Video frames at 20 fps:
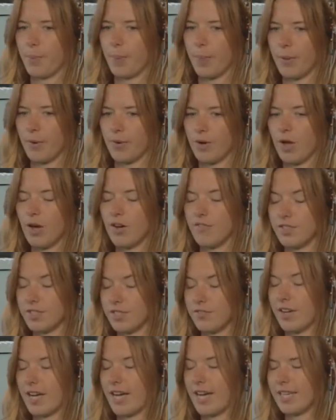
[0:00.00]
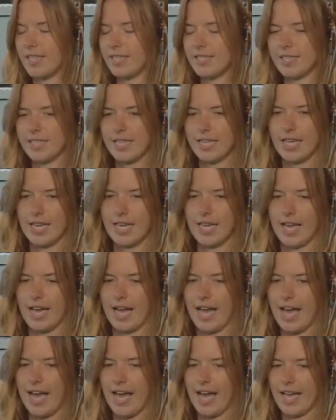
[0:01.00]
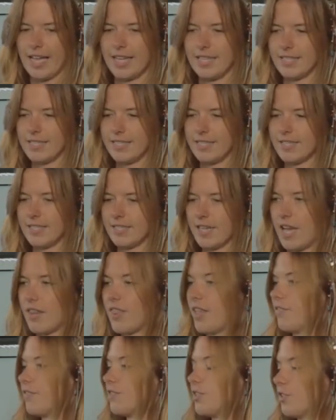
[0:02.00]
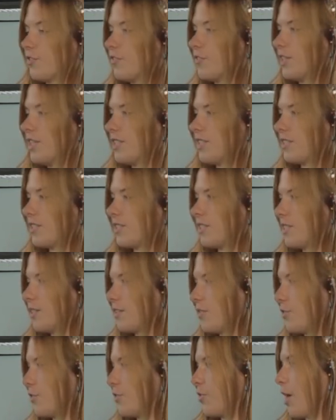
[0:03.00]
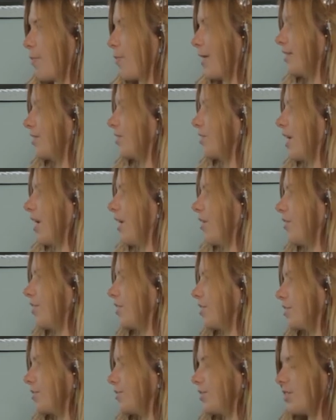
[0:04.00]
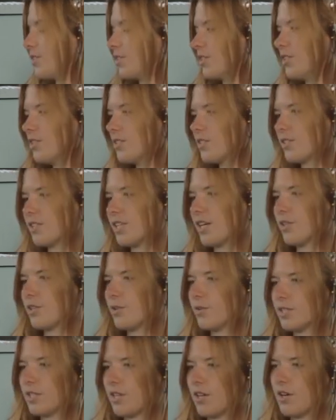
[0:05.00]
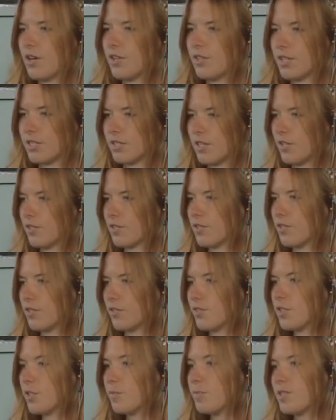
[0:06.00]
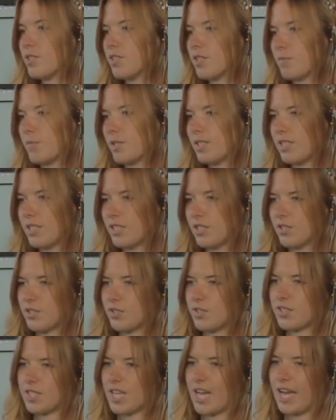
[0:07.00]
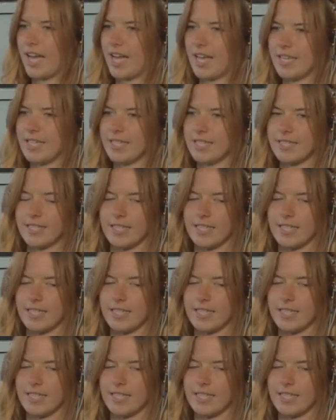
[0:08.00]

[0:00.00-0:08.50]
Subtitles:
or a lot of us have had, and they've suffered through their mental health as a result. So there's lots of substance misuse and